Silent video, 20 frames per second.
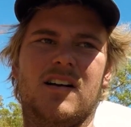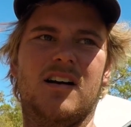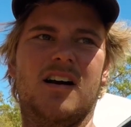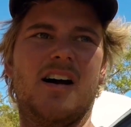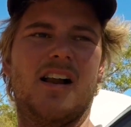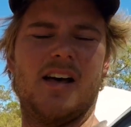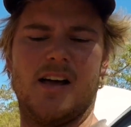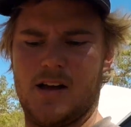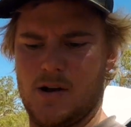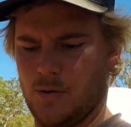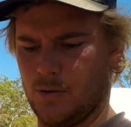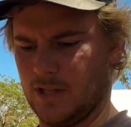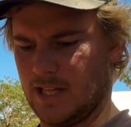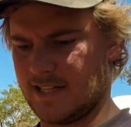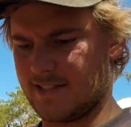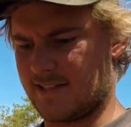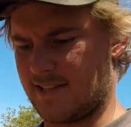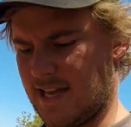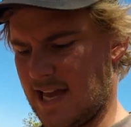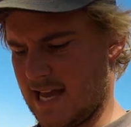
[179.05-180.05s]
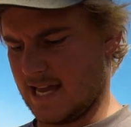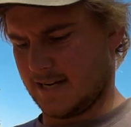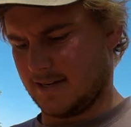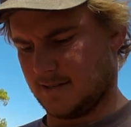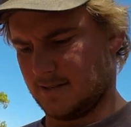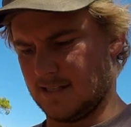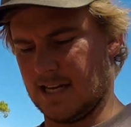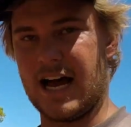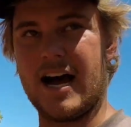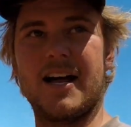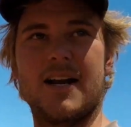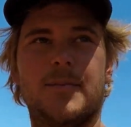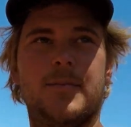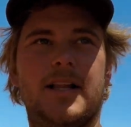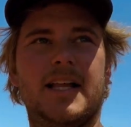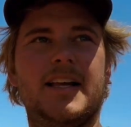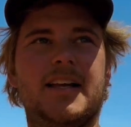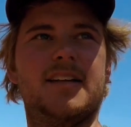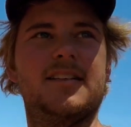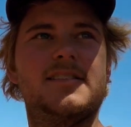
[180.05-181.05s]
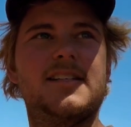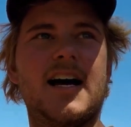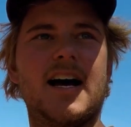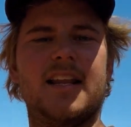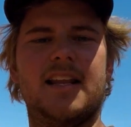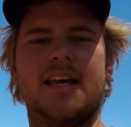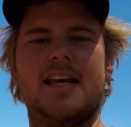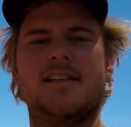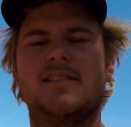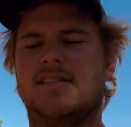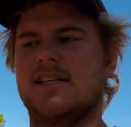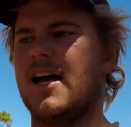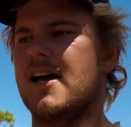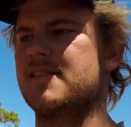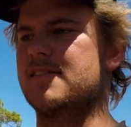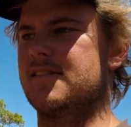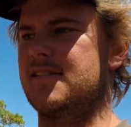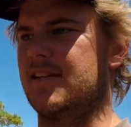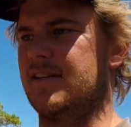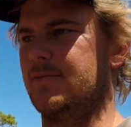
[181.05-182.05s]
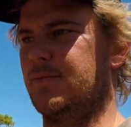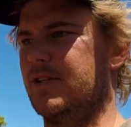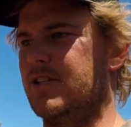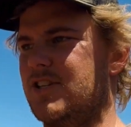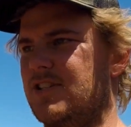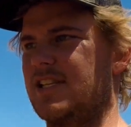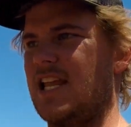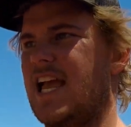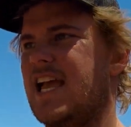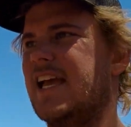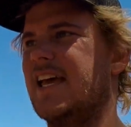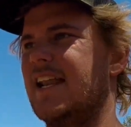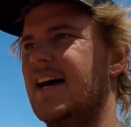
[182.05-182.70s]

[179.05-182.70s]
Alright, well that's that. Arnhem Land, done and dusted. We just aired